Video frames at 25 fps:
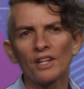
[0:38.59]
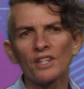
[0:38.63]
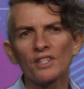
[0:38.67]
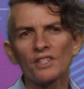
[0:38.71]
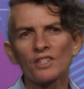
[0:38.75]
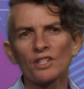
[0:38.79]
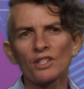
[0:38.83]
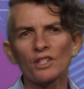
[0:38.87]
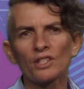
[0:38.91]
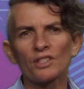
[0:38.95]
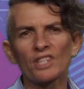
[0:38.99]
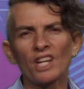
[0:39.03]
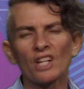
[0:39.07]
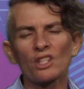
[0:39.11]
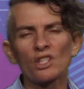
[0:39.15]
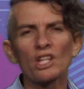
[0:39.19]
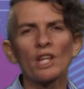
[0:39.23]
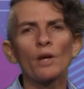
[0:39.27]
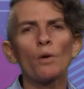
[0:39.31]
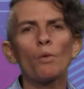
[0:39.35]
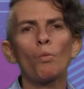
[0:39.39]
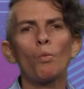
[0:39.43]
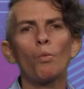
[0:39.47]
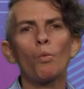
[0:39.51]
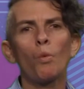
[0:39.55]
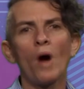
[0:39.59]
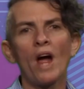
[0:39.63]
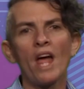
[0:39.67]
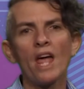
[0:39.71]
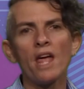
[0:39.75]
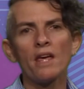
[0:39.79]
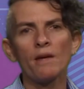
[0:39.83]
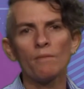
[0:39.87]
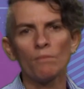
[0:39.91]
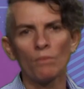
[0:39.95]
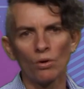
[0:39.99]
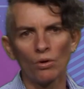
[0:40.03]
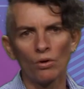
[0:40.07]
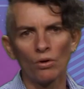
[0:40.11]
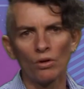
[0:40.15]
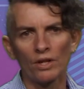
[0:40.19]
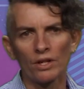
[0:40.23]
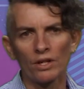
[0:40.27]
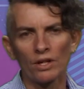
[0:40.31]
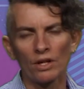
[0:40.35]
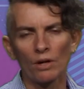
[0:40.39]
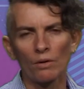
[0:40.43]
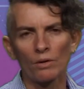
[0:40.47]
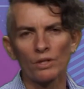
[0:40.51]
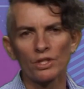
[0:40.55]
is that it's actually way more
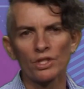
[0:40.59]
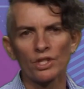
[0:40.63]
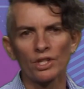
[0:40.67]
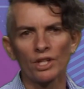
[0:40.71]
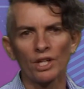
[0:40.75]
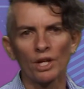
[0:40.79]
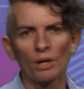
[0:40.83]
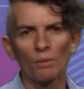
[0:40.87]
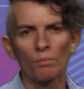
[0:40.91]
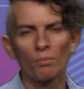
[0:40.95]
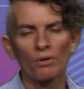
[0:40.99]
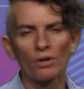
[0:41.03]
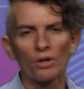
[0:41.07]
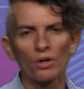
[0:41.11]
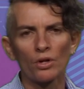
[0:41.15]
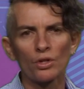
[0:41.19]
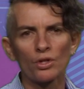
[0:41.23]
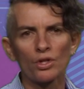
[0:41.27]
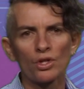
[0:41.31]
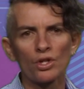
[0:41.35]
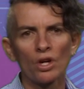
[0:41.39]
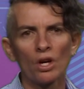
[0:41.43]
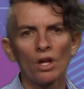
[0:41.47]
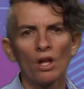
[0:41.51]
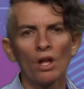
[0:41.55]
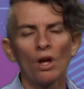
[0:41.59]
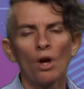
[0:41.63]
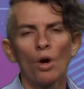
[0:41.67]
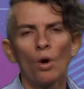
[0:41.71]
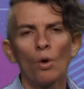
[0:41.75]
than a questioning approach.